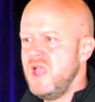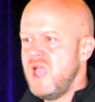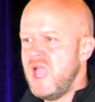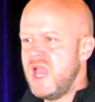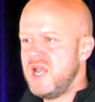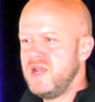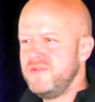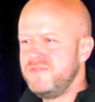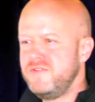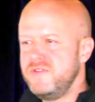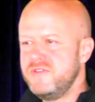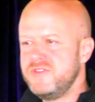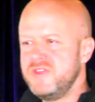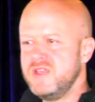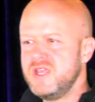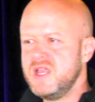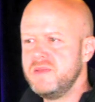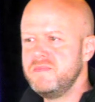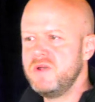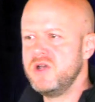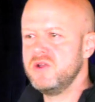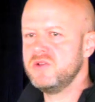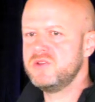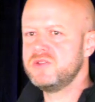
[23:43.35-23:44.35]
And if you think
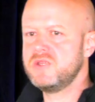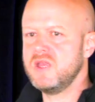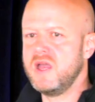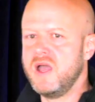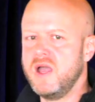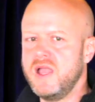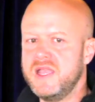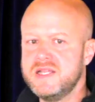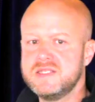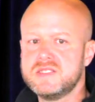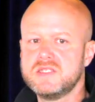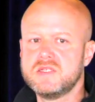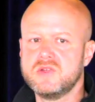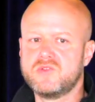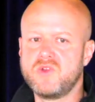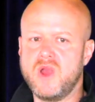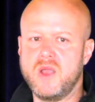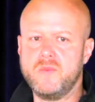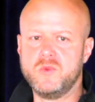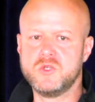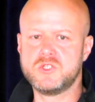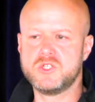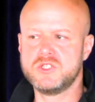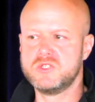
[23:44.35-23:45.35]
about
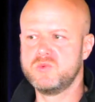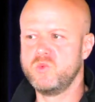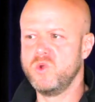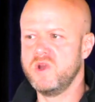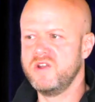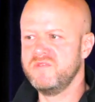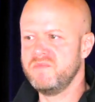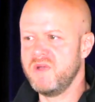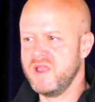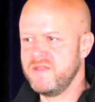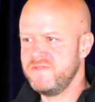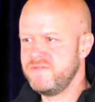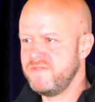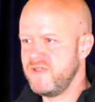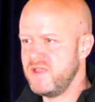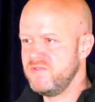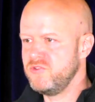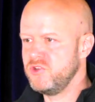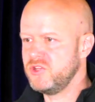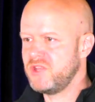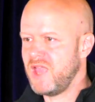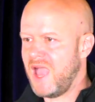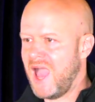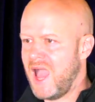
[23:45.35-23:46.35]
Instagram, which is one of my
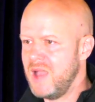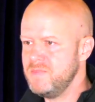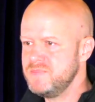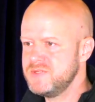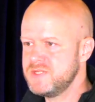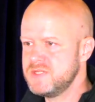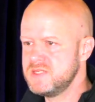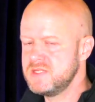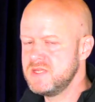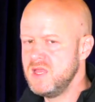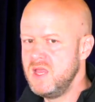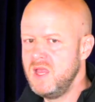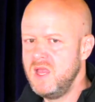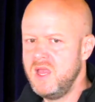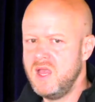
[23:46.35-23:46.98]
favorite apps,